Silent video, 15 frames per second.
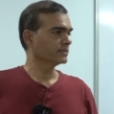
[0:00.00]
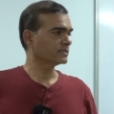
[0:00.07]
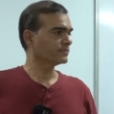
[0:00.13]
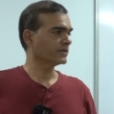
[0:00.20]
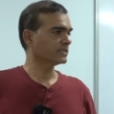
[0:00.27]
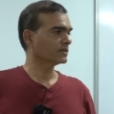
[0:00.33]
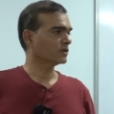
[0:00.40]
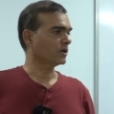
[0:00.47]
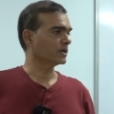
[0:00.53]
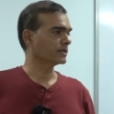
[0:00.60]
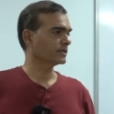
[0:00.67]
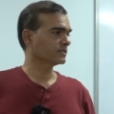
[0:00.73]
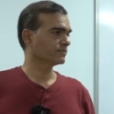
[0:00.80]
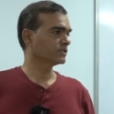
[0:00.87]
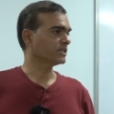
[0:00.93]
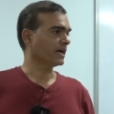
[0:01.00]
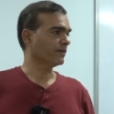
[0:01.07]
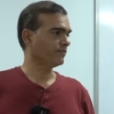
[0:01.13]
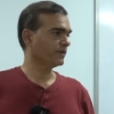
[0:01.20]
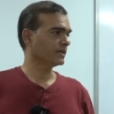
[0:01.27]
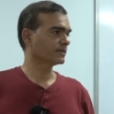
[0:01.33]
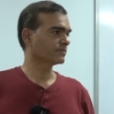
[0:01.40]
these were the qualities which I
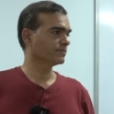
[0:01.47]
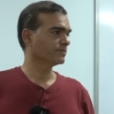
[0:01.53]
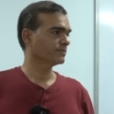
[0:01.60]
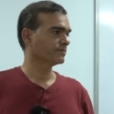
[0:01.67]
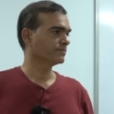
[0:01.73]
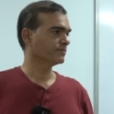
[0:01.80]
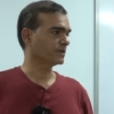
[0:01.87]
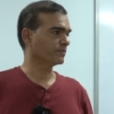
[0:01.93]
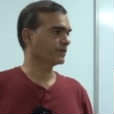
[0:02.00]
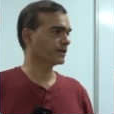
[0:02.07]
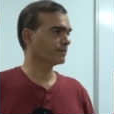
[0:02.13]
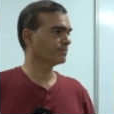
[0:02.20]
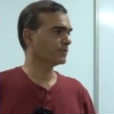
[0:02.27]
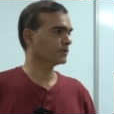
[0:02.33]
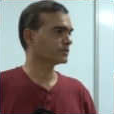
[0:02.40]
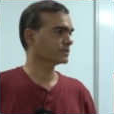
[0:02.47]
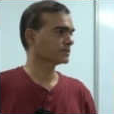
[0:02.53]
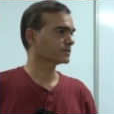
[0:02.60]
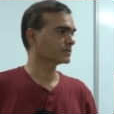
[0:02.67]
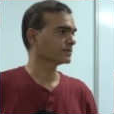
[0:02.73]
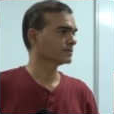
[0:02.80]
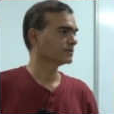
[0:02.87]
felt were very
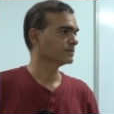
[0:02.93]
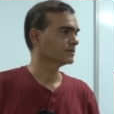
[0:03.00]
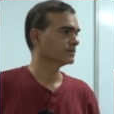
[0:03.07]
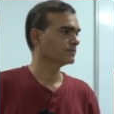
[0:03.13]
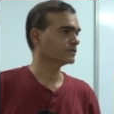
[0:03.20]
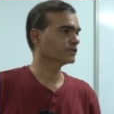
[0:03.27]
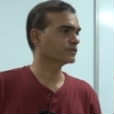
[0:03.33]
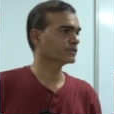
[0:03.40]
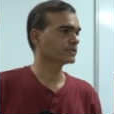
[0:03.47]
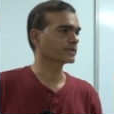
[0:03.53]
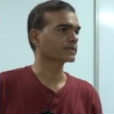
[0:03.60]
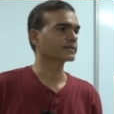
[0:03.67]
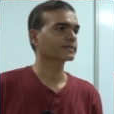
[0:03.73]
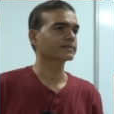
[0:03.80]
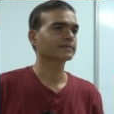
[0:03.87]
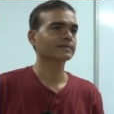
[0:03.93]
important. What do you think?